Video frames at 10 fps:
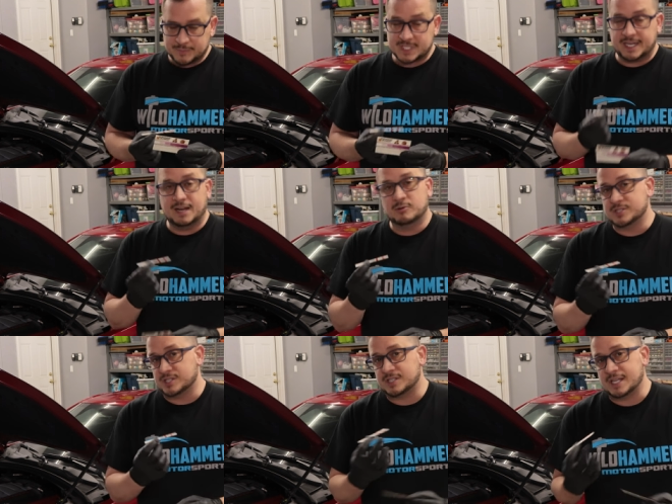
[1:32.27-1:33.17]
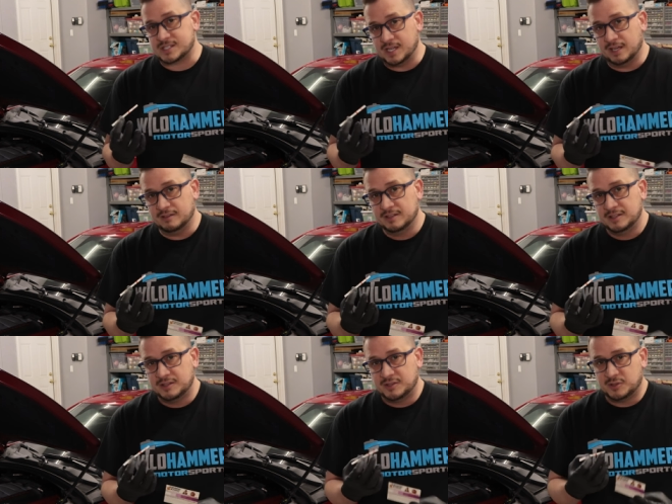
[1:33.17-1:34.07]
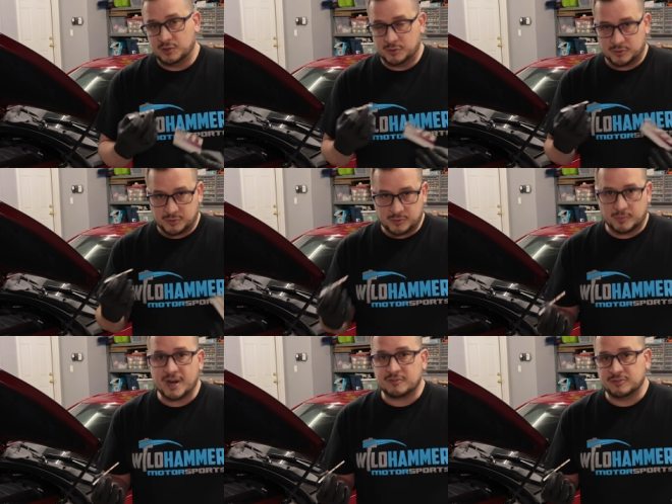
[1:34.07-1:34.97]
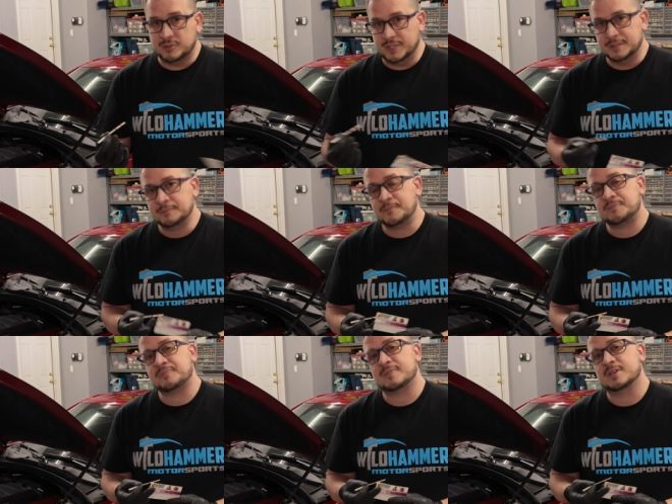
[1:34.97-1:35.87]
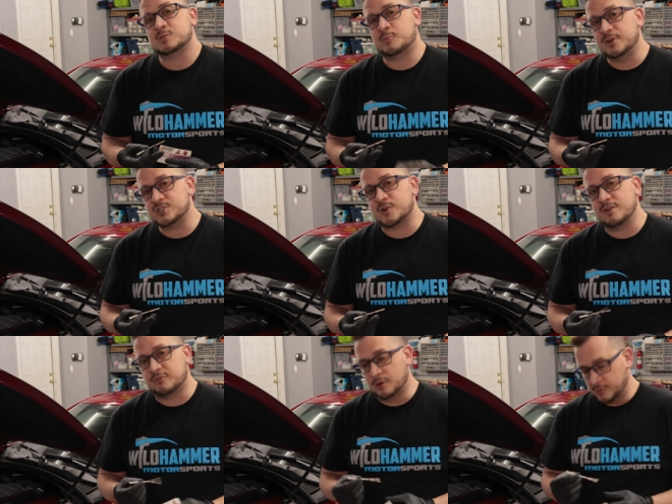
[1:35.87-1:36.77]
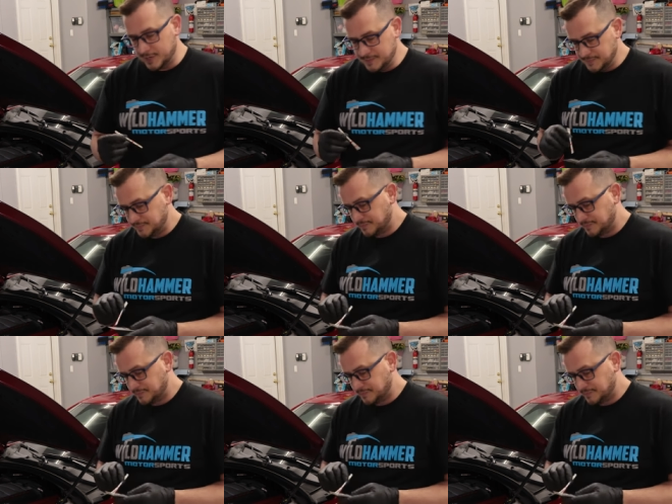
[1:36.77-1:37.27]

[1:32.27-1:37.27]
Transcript: Today we're just testing the brake fluid. It's pretty straightforward.